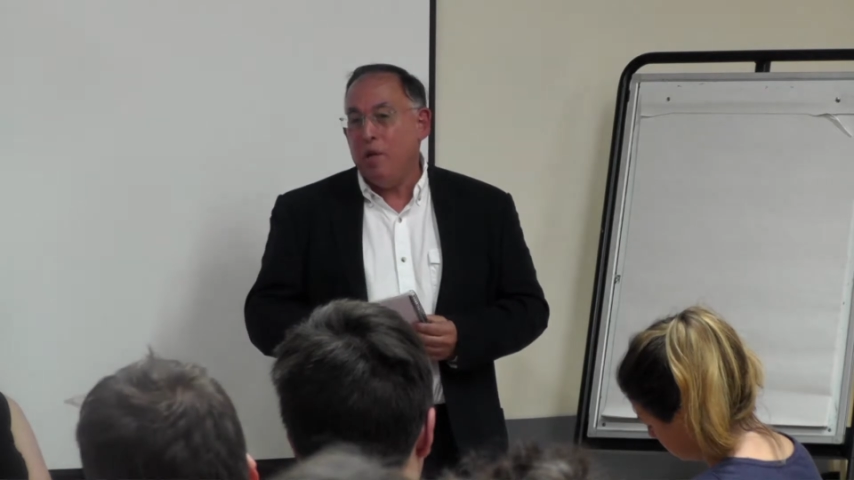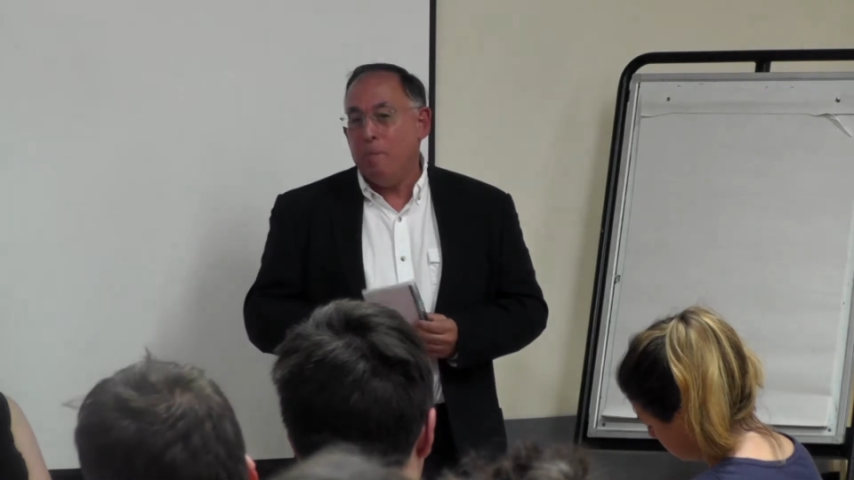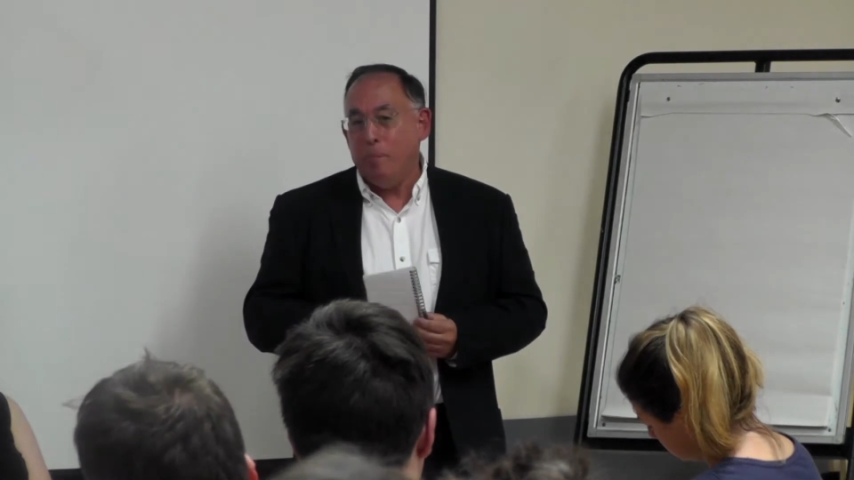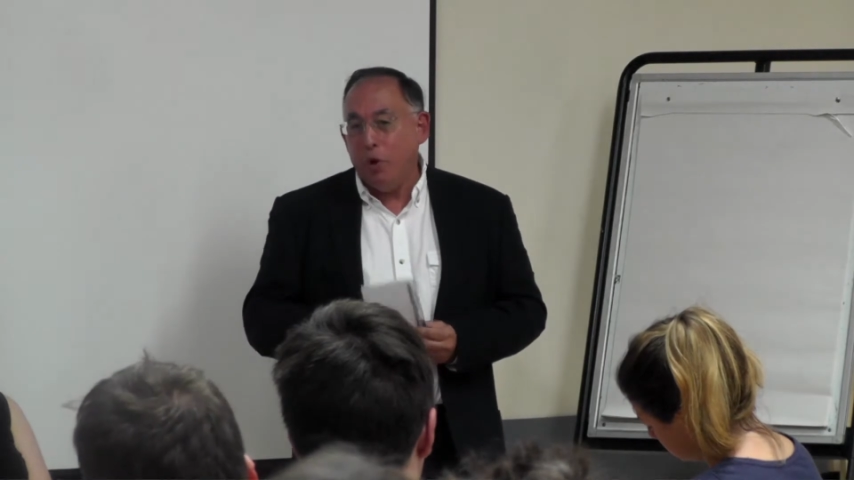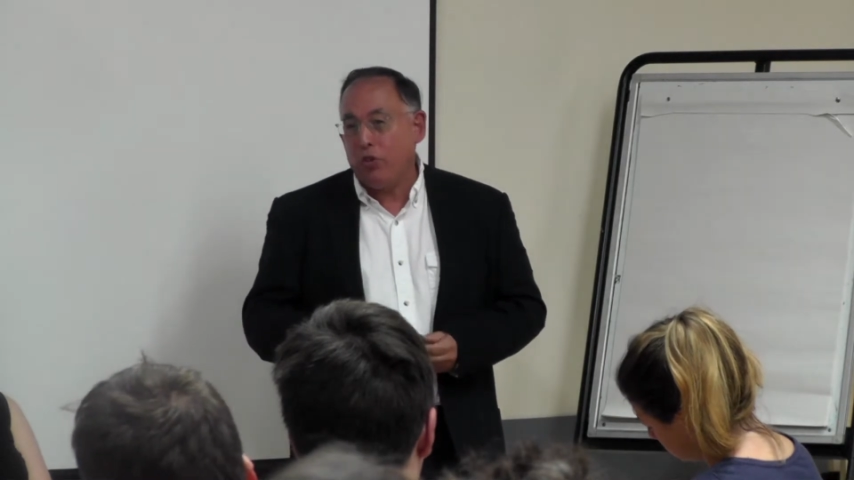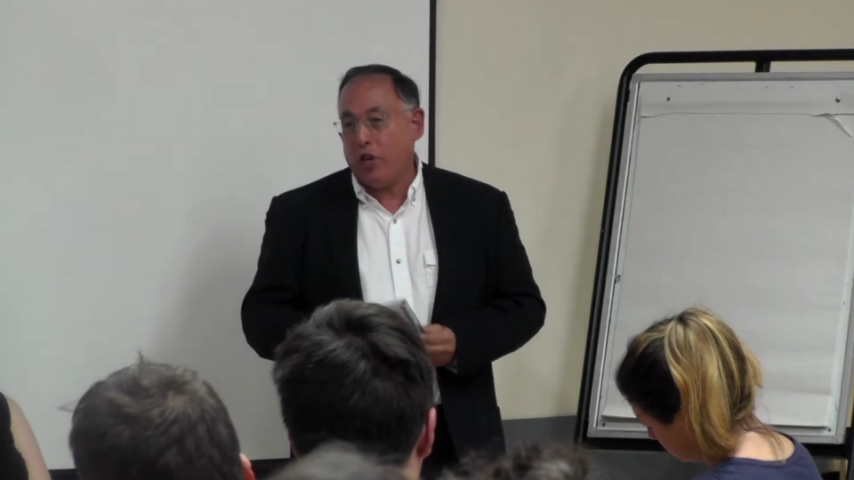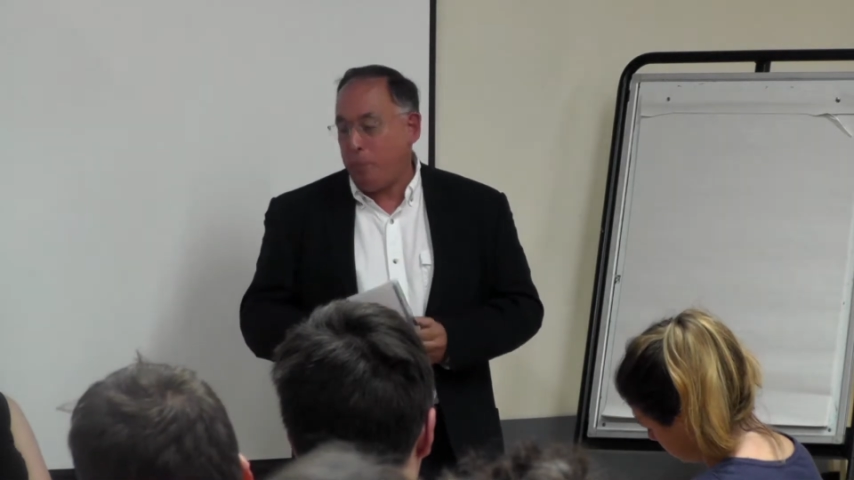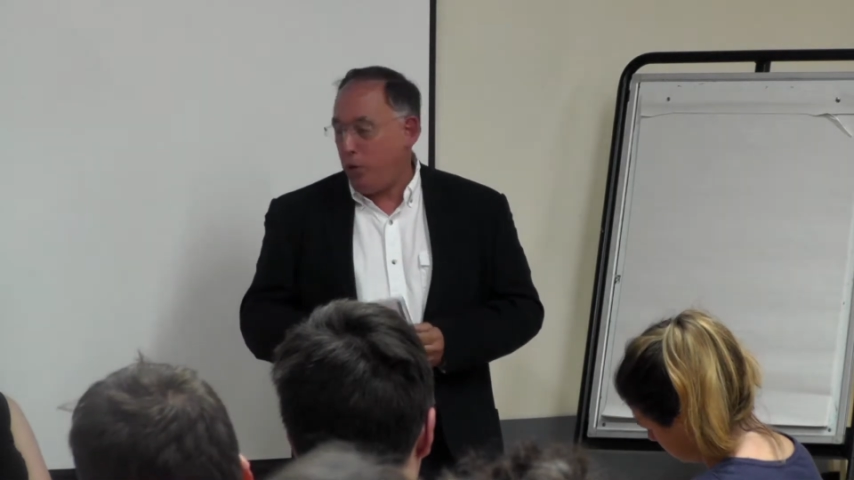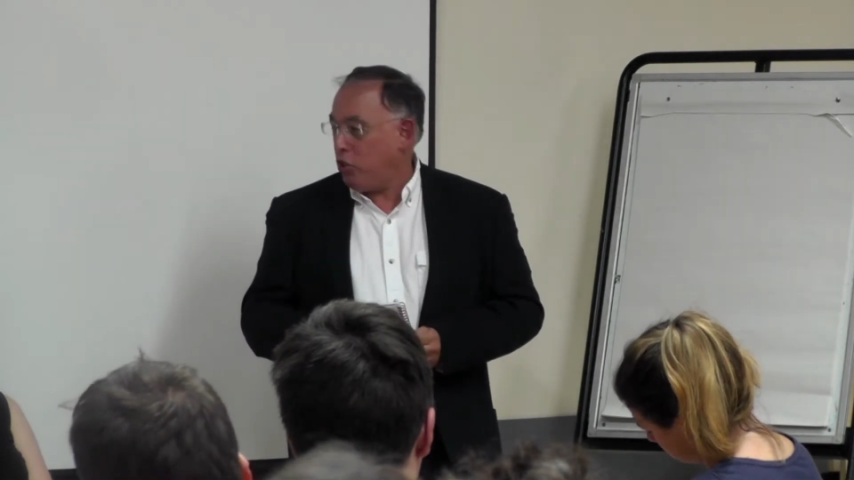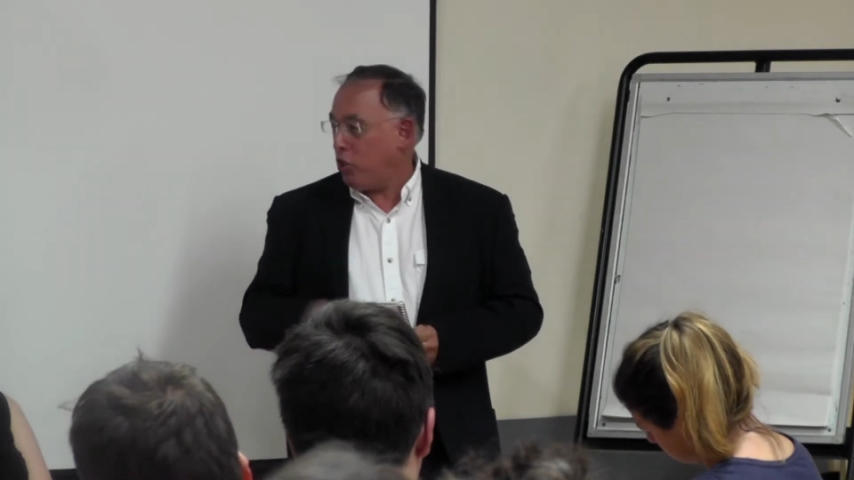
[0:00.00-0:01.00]
military
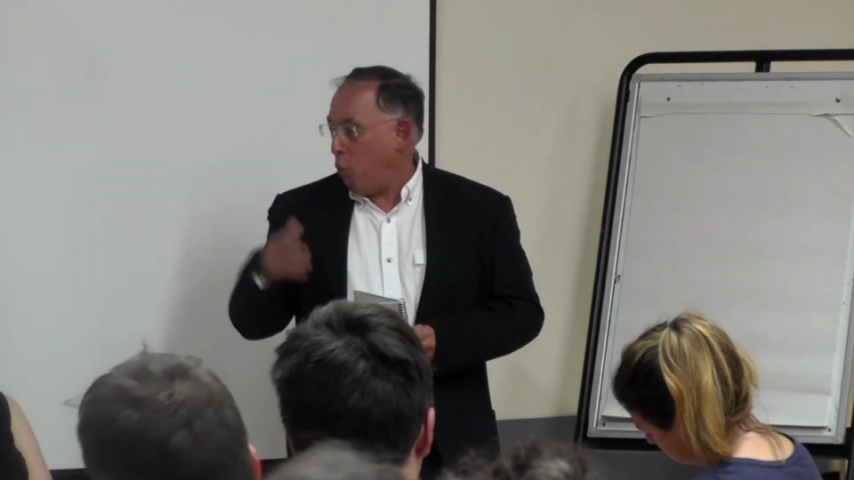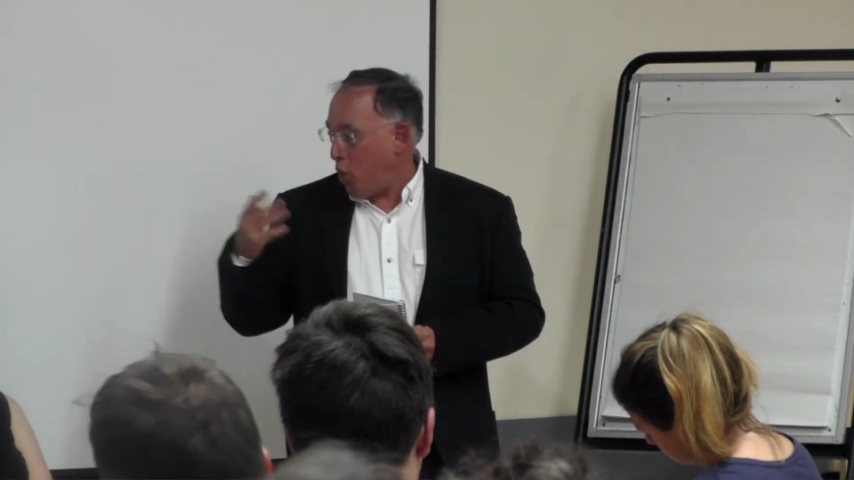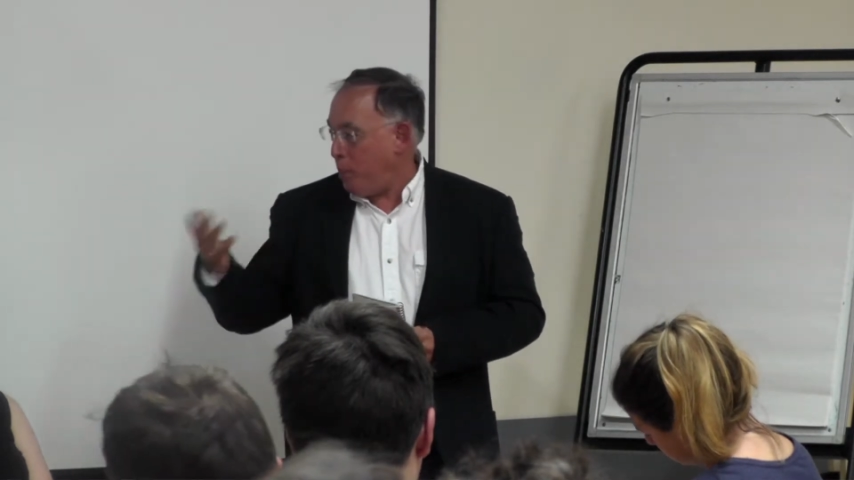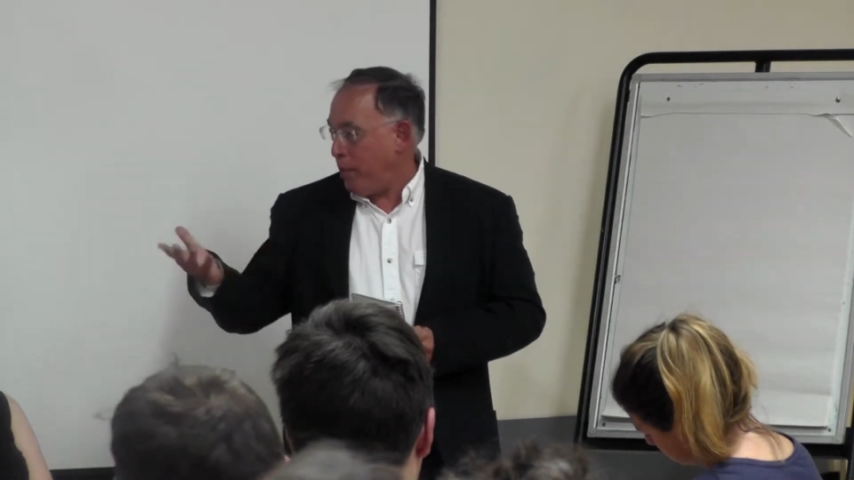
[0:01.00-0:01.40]
operation coordinated by